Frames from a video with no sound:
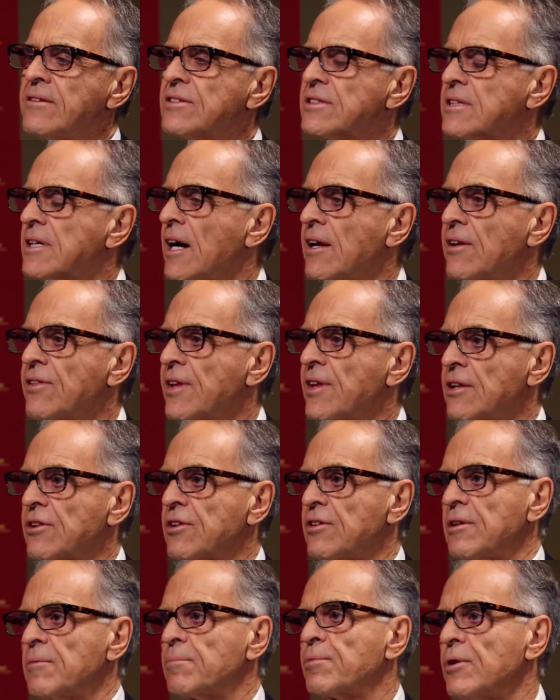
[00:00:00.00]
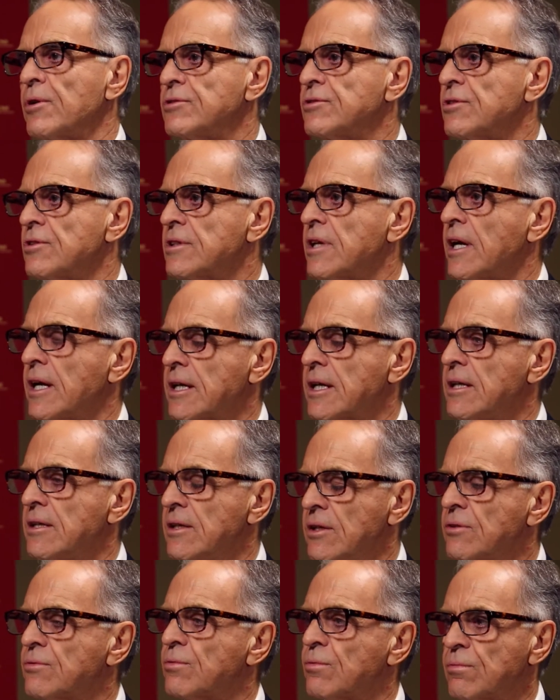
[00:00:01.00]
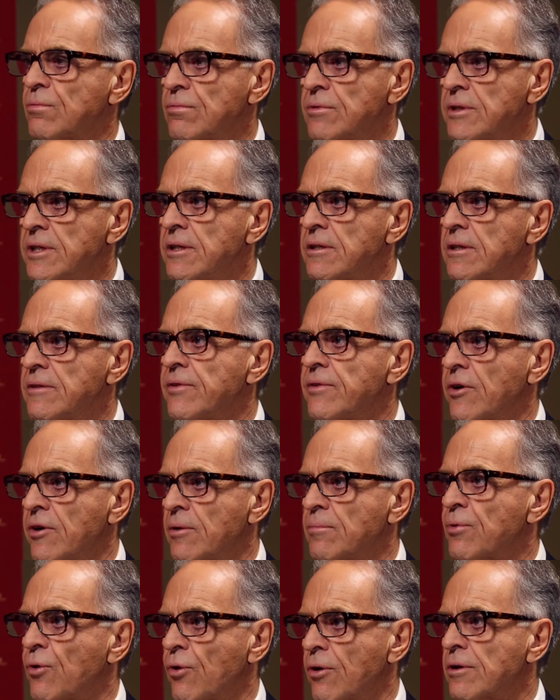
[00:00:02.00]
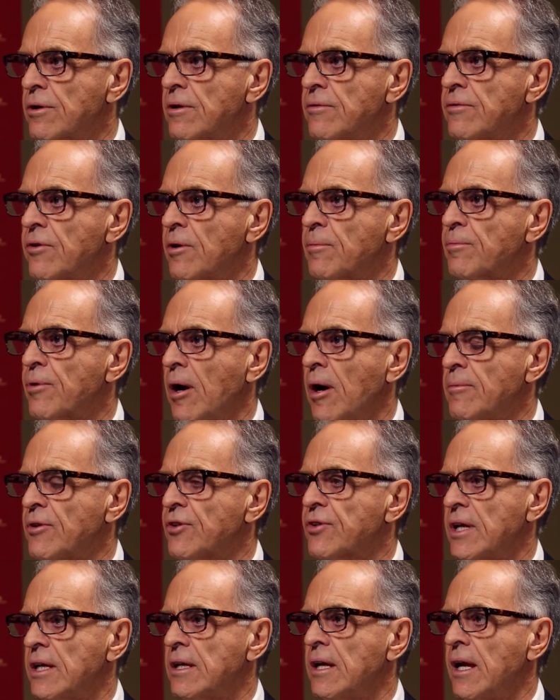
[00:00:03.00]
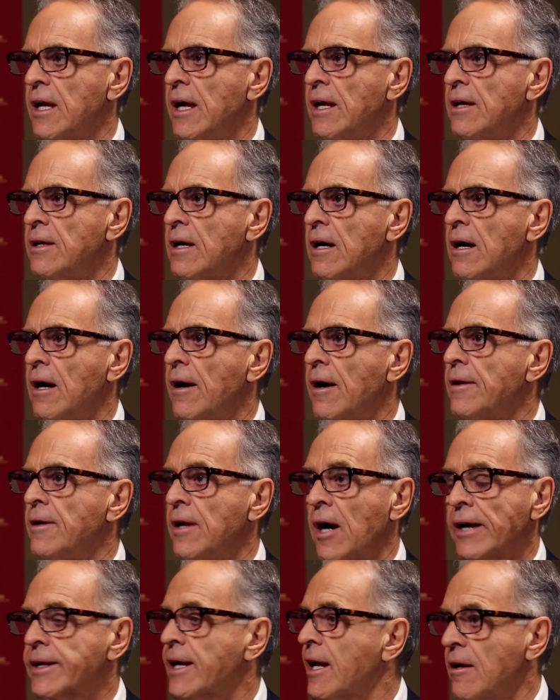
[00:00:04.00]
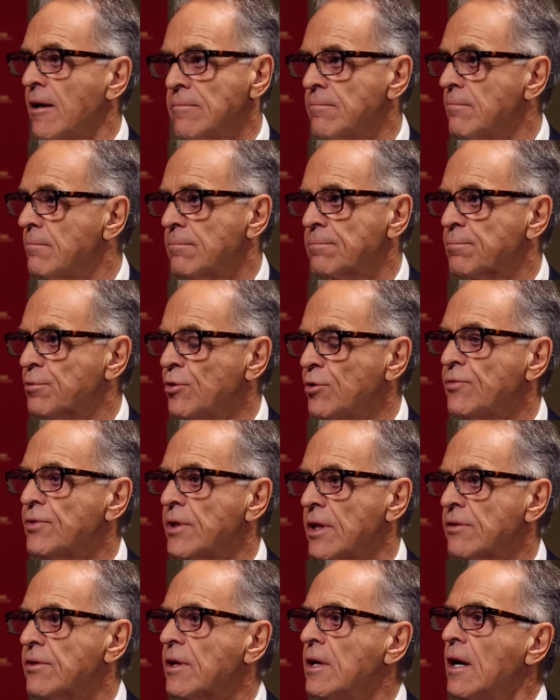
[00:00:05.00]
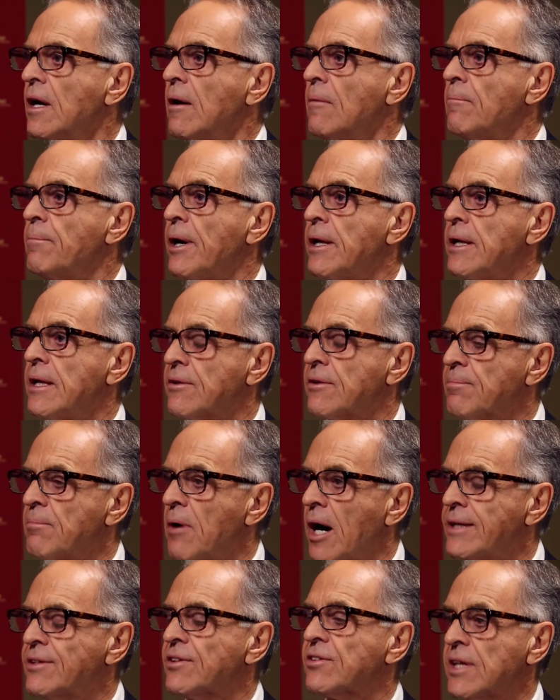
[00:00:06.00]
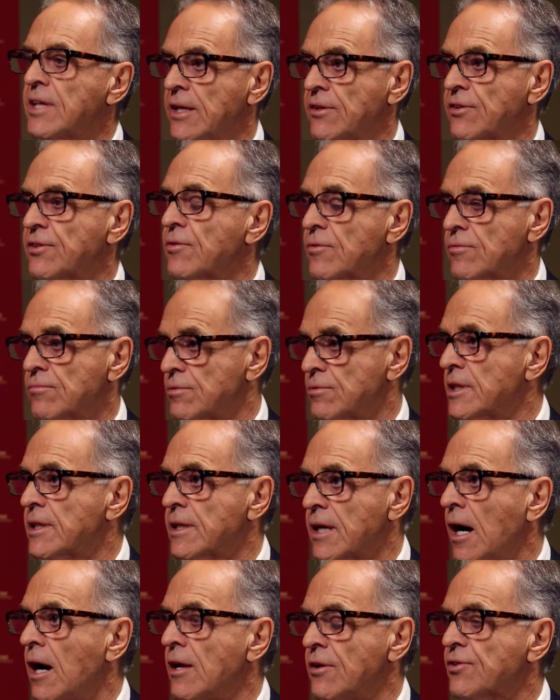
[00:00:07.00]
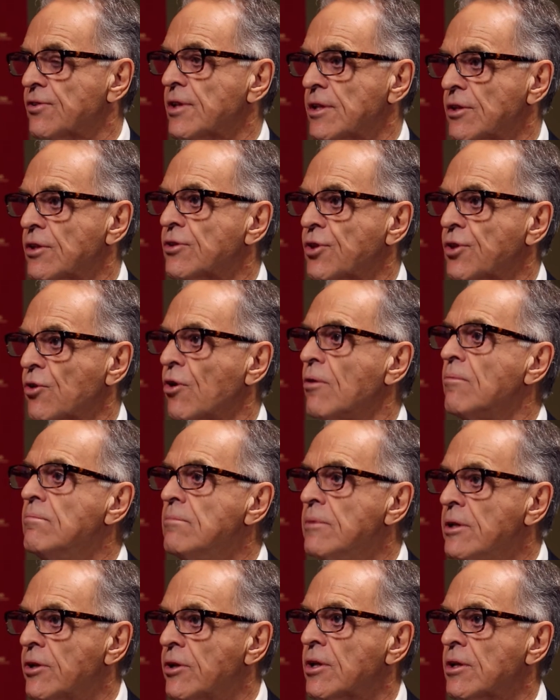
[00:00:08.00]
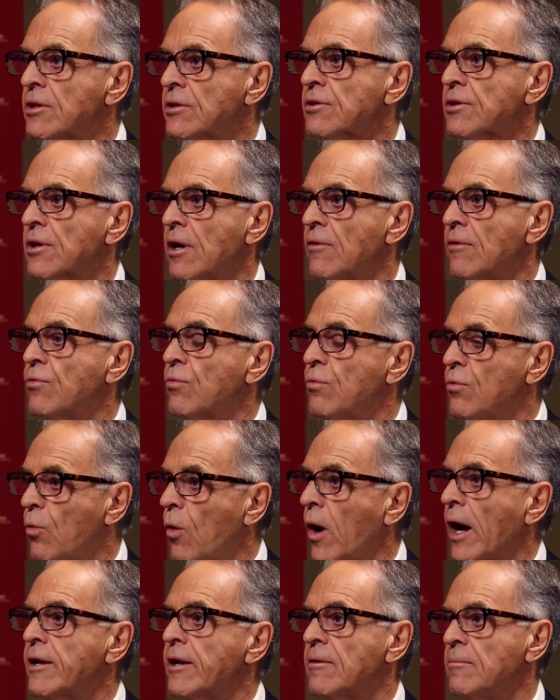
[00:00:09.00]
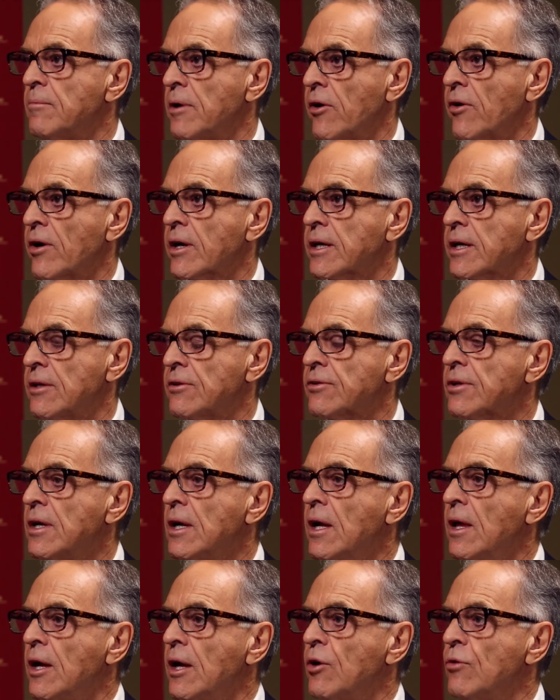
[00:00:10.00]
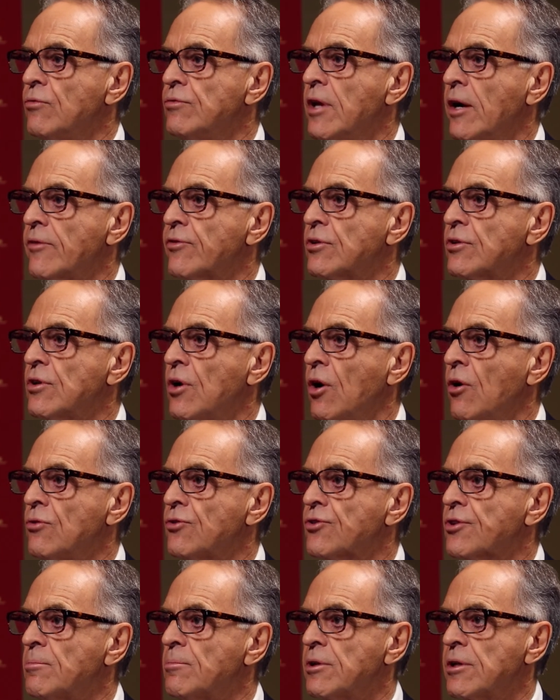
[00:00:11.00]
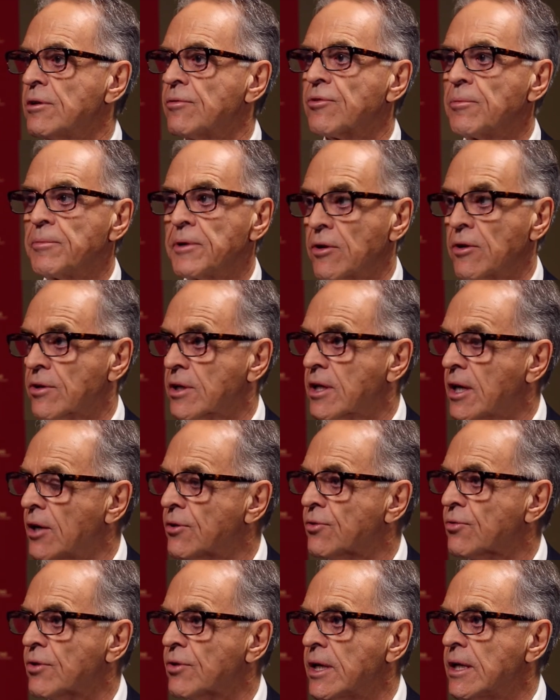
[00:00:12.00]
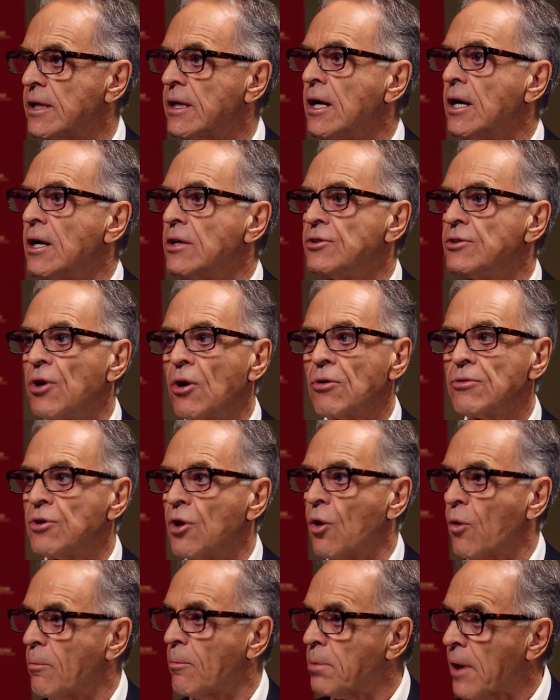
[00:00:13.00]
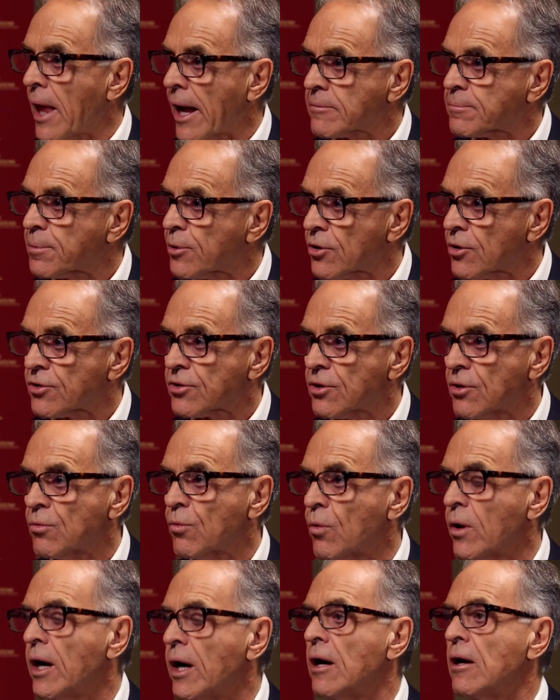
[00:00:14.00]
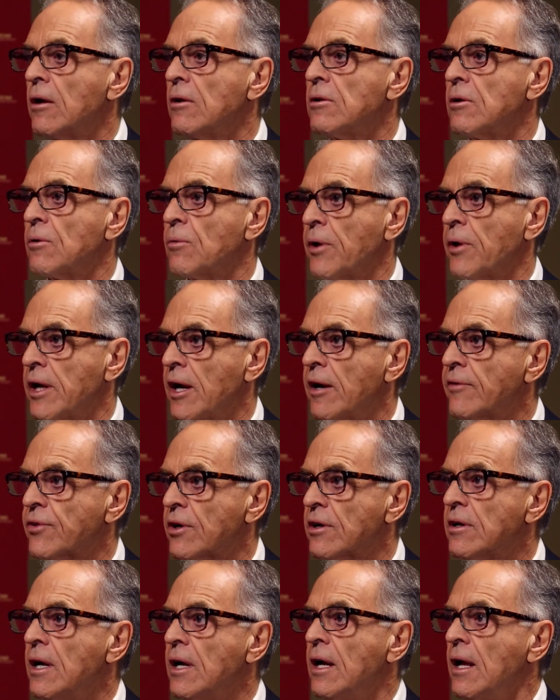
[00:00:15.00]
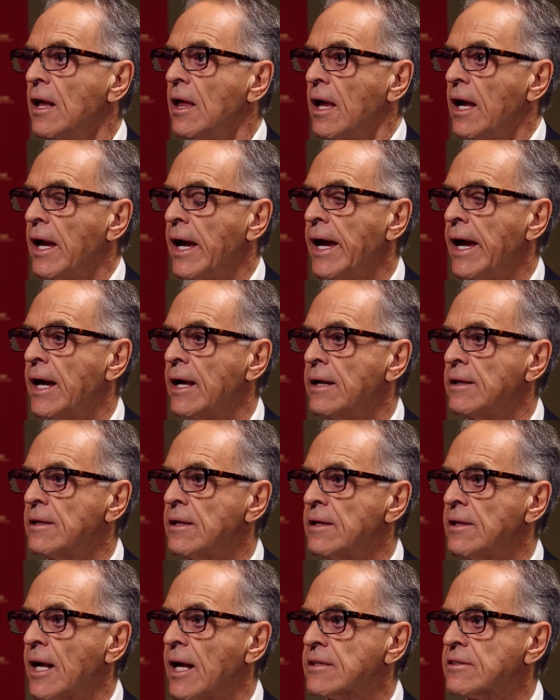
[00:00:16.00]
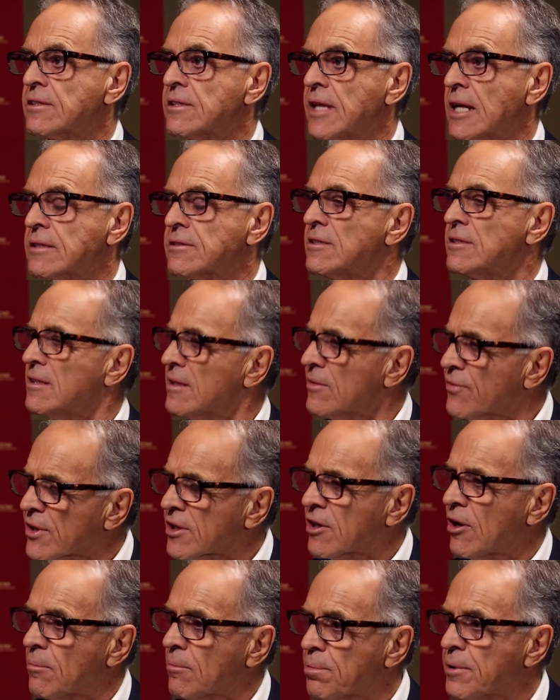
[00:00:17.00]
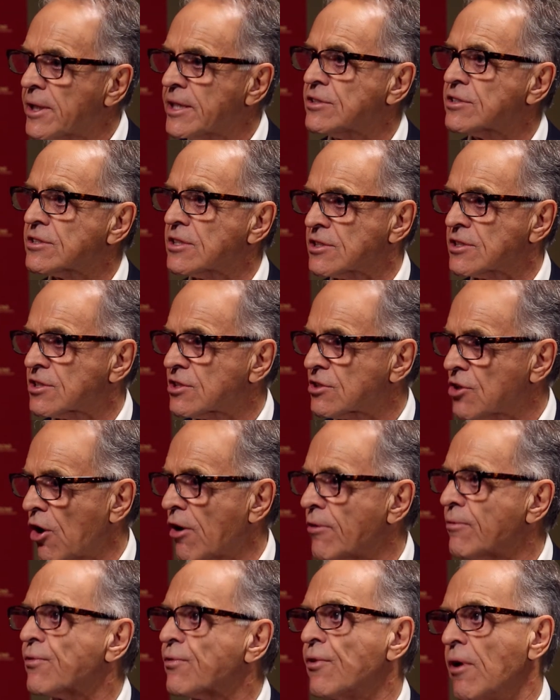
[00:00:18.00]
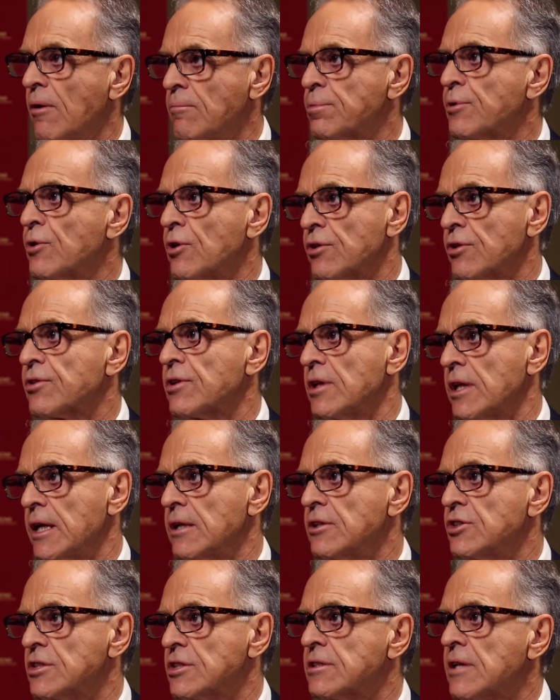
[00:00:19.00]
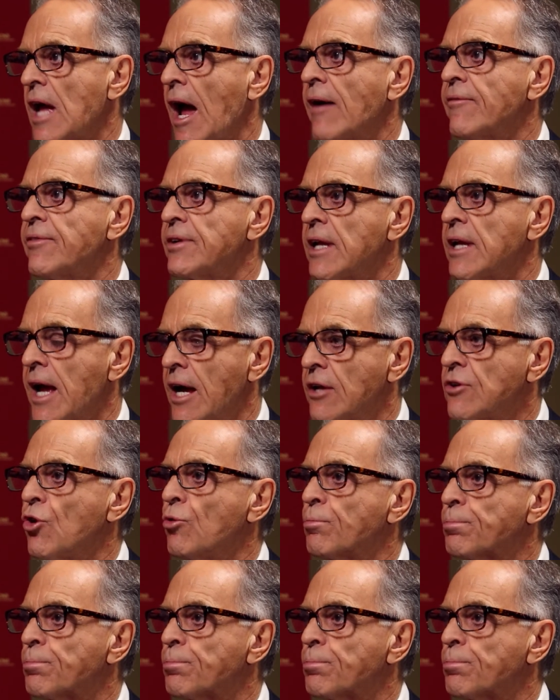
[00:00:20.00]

just got to think that the approach you're taking is really very important and very promising. And I can't prove this, but it's my sense, really, honestly, that there are millions of white Americans who've never known somebody from another country, don't know a black person well, or whatever. And that's a difficult place to start from personally, just having had no